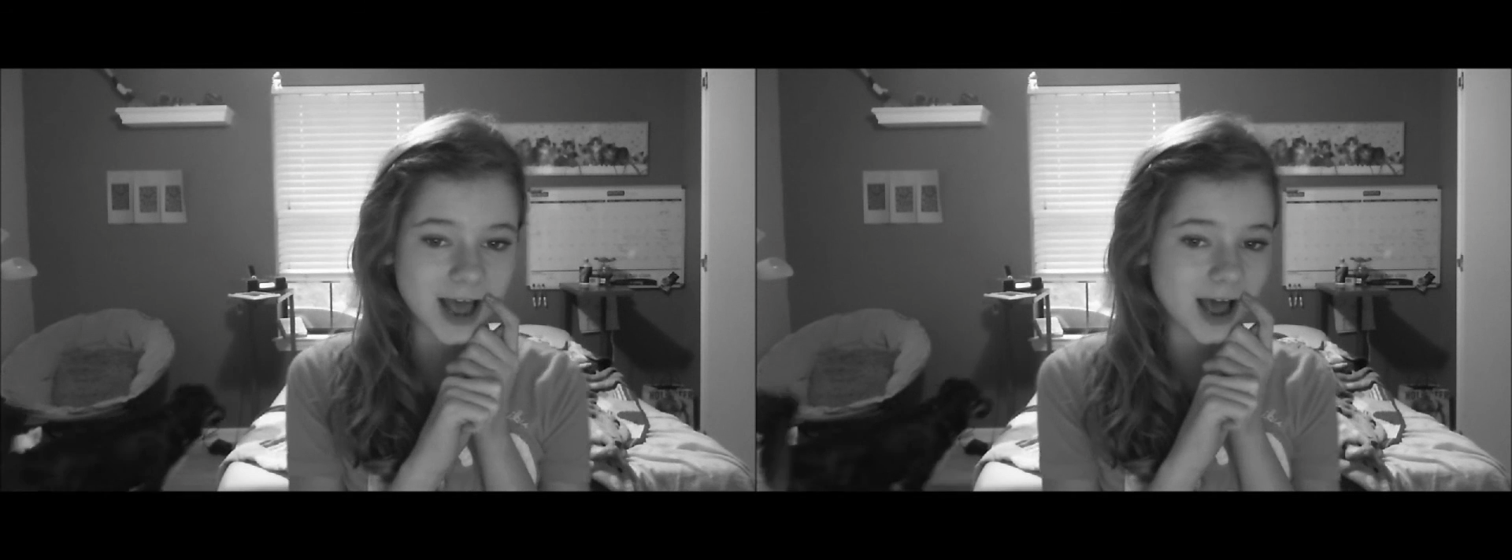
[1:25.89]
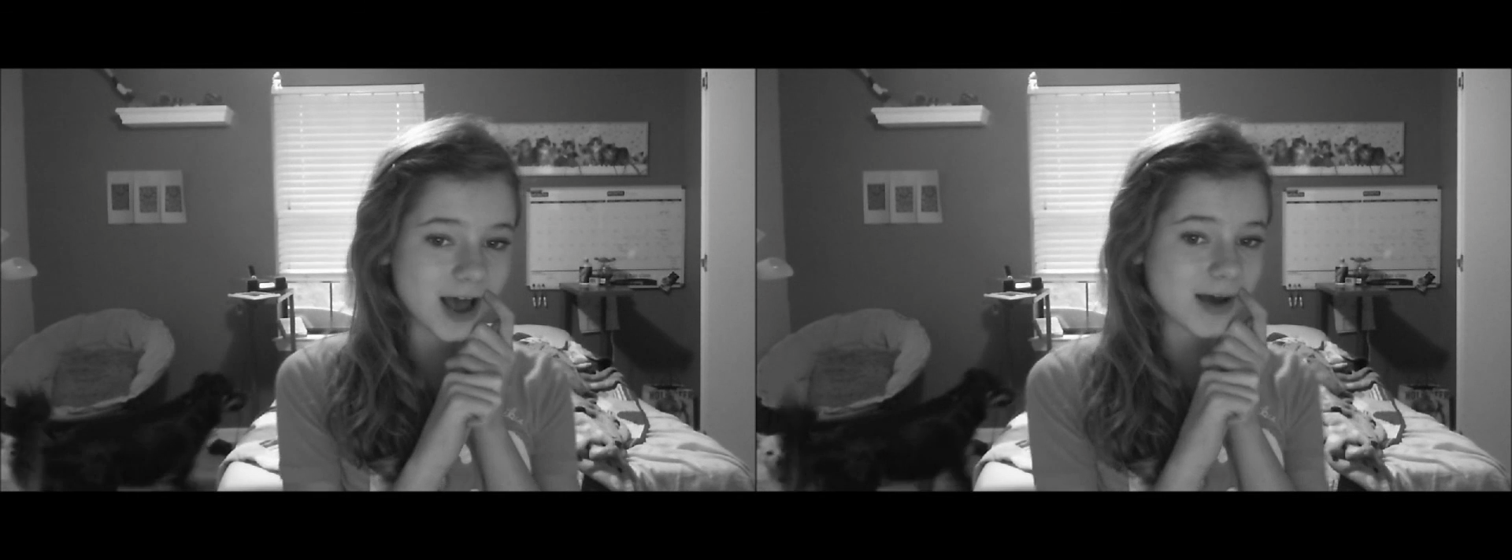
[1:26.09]

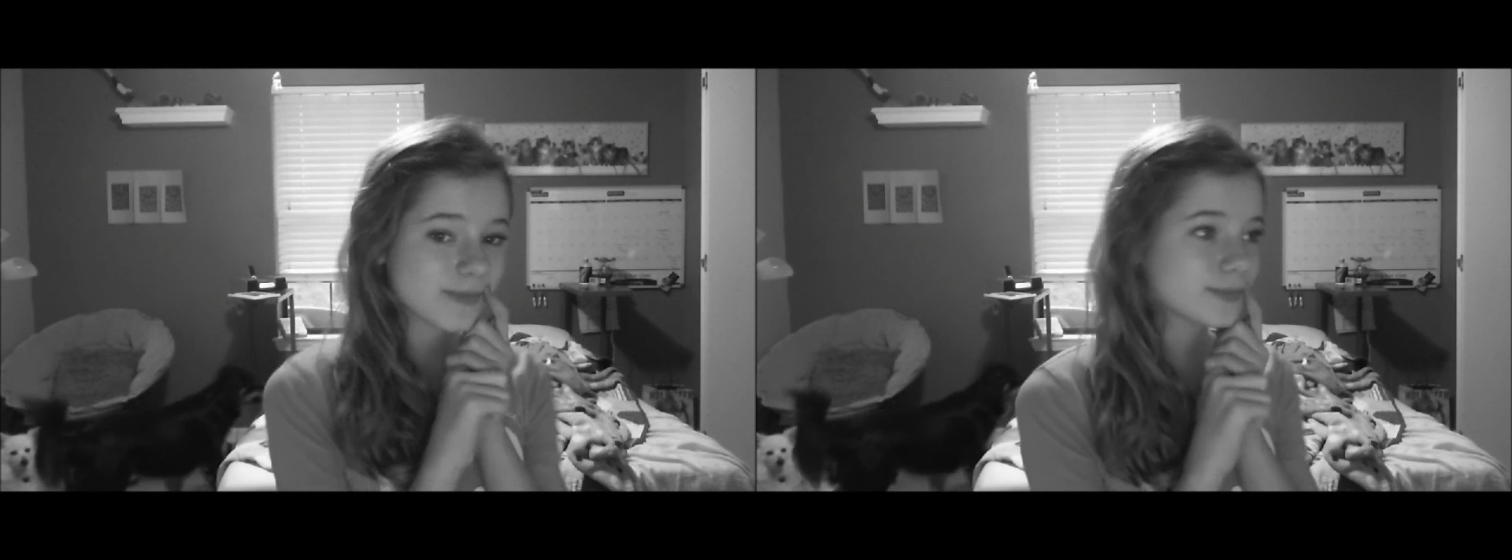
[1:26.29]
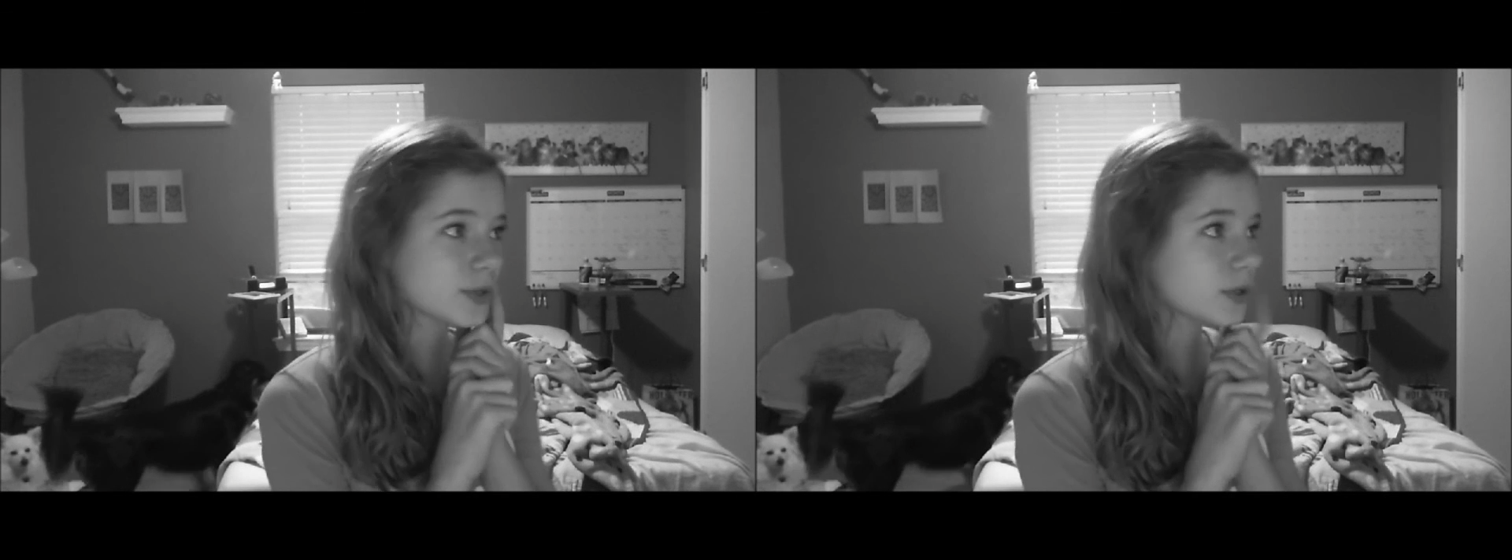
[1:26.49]

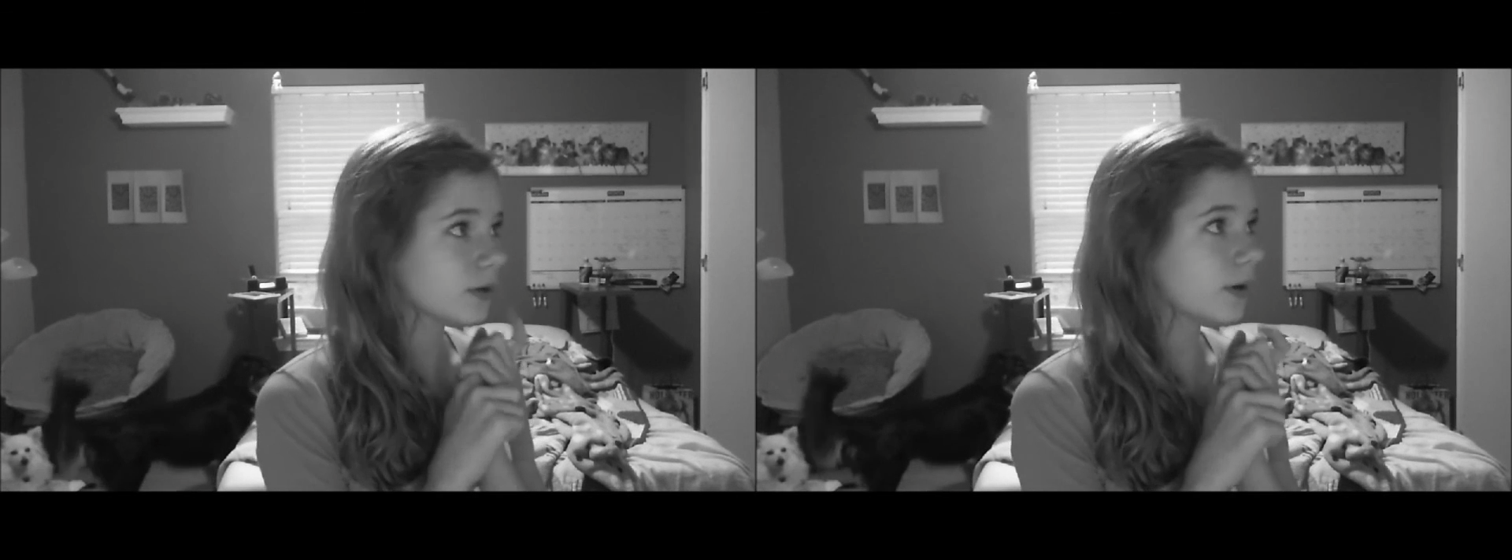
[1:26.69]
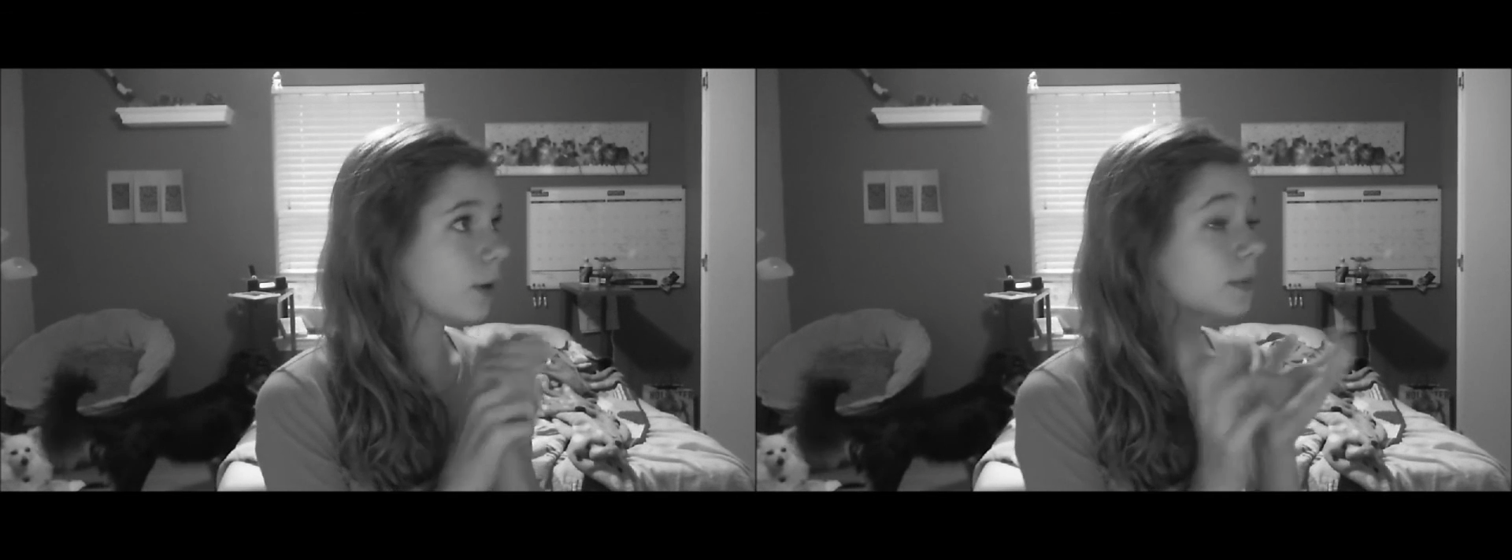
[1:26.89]
Um,
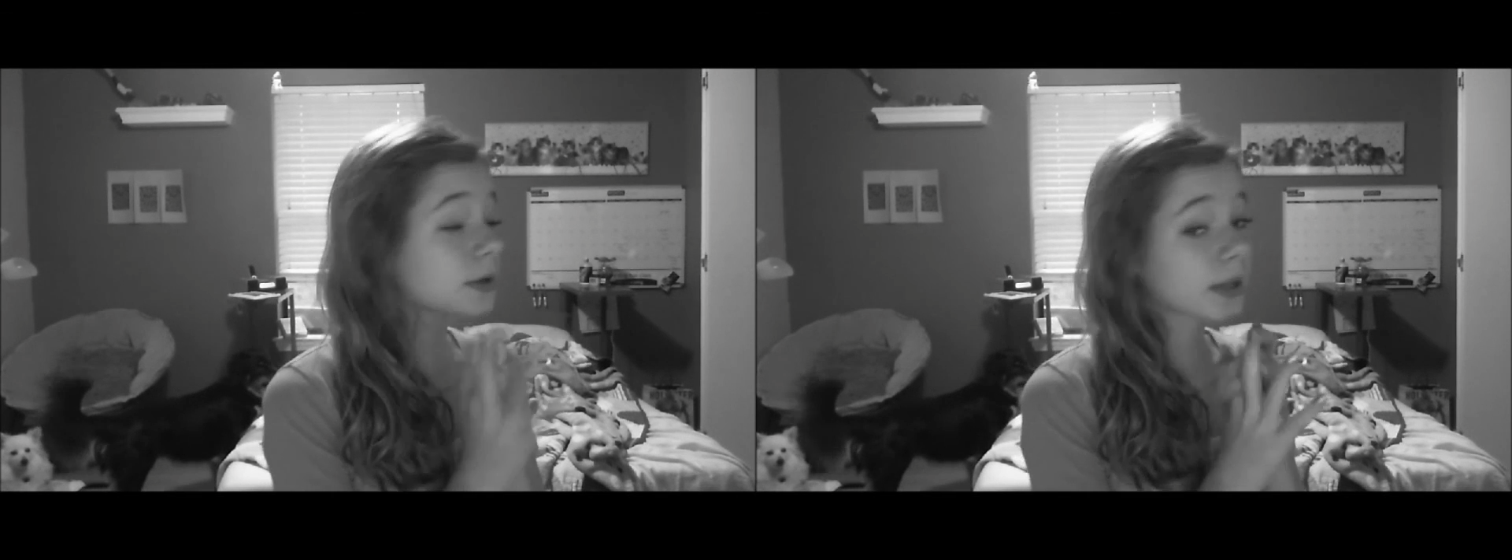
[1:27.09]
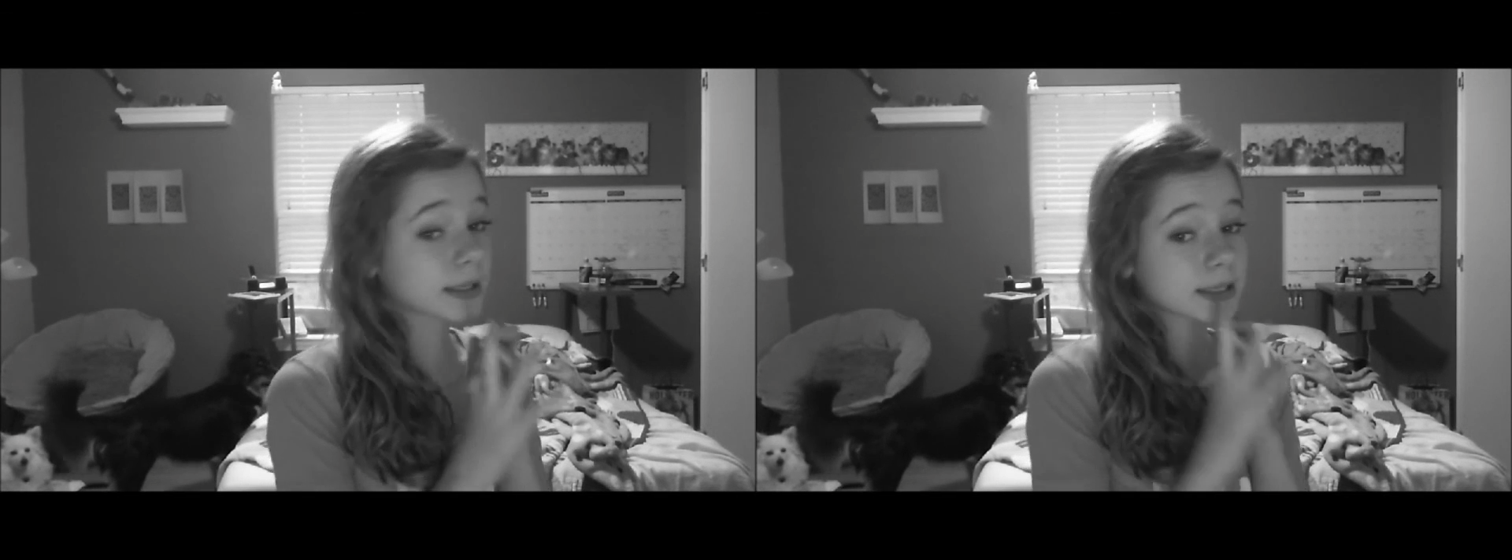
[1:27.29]
so I hope you like